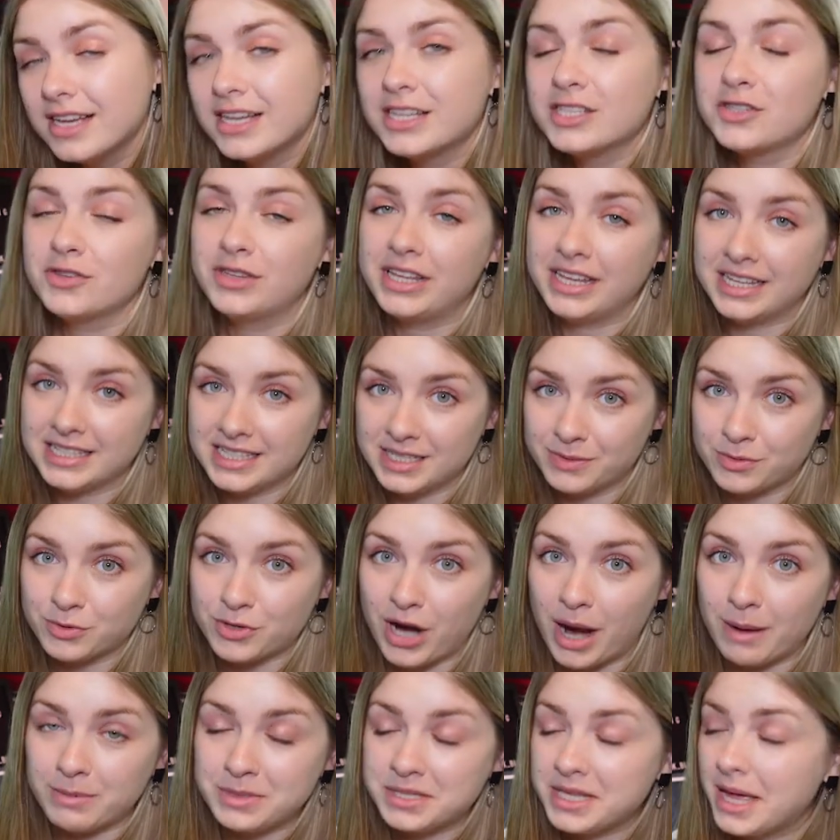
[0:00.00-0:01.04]
so they can
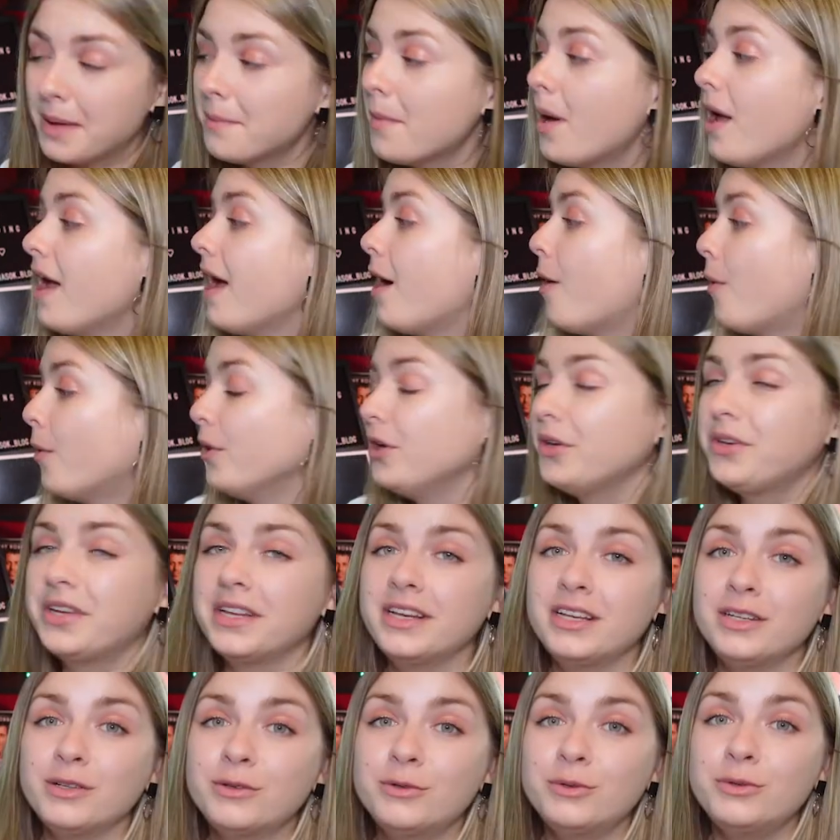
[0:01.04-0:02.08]
subscribe to them, or you
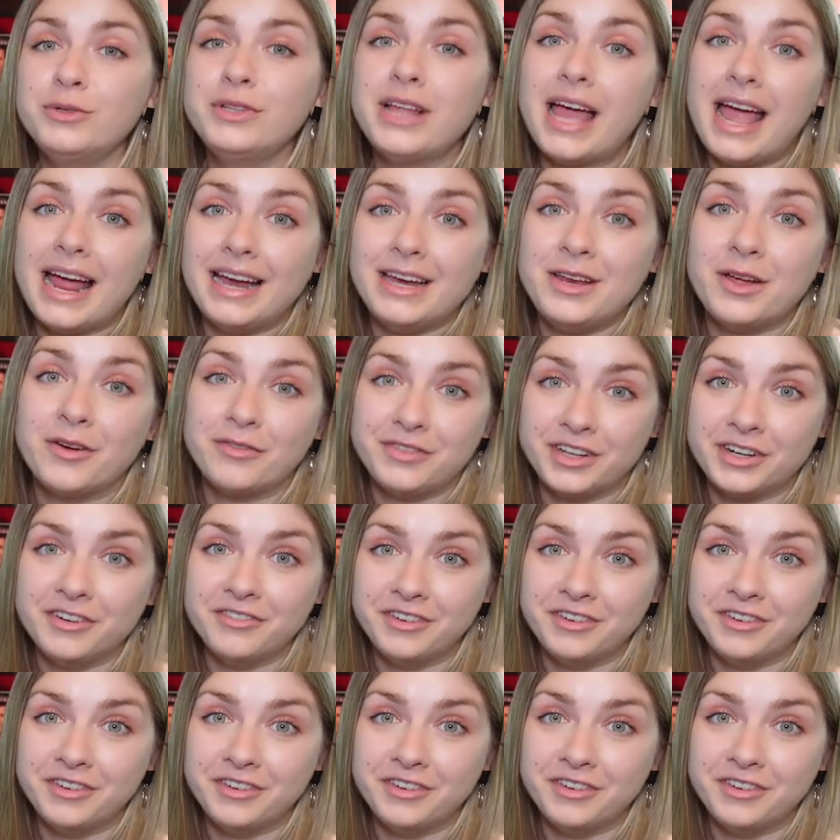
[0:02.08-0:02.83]
can include any of their